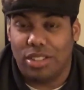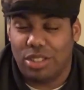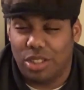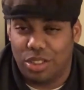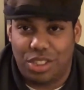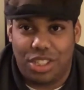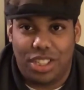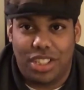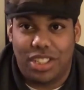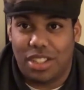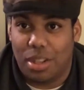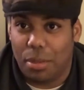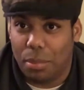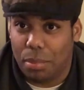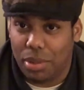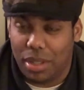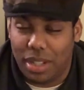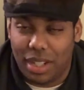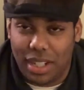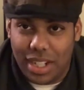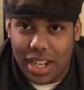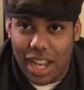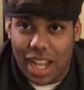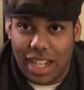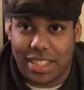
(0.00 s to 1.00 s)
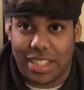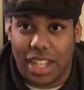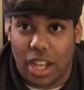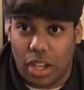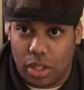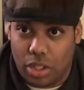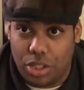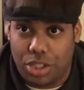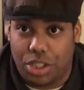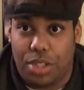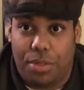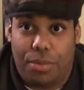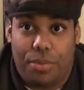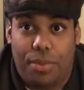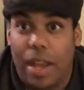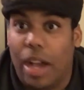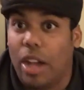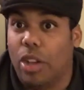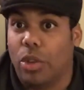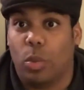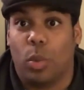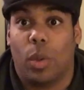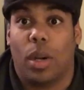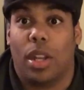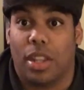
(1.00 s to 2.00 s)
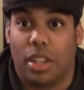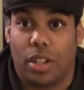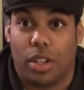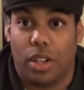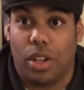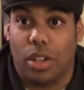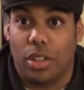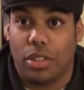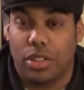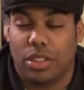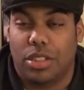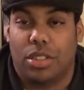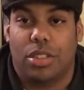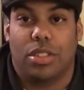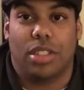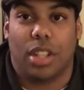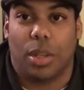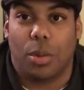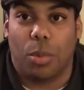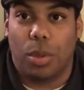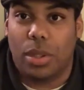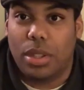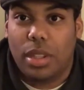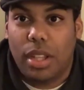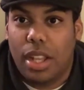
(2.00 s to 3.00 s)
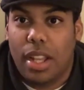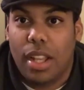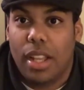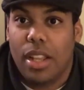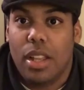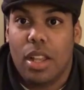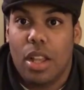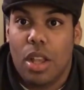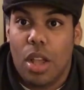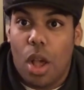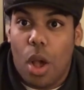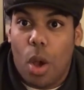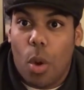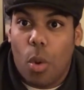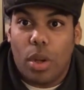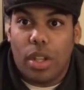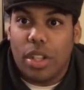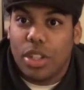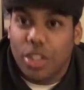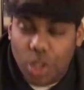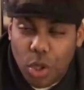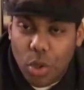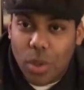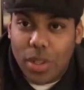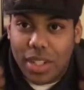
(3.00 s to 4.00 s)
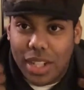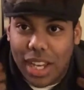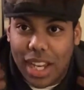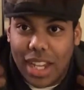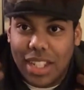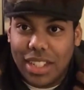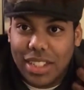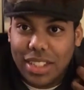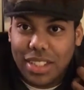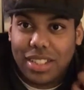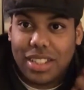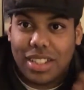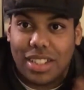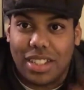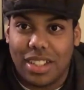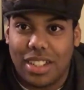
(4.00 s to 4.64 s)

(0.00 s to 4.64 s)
So she's completely knocked out because she found one of the girls. She was like, what the, what are you doing, Dennis?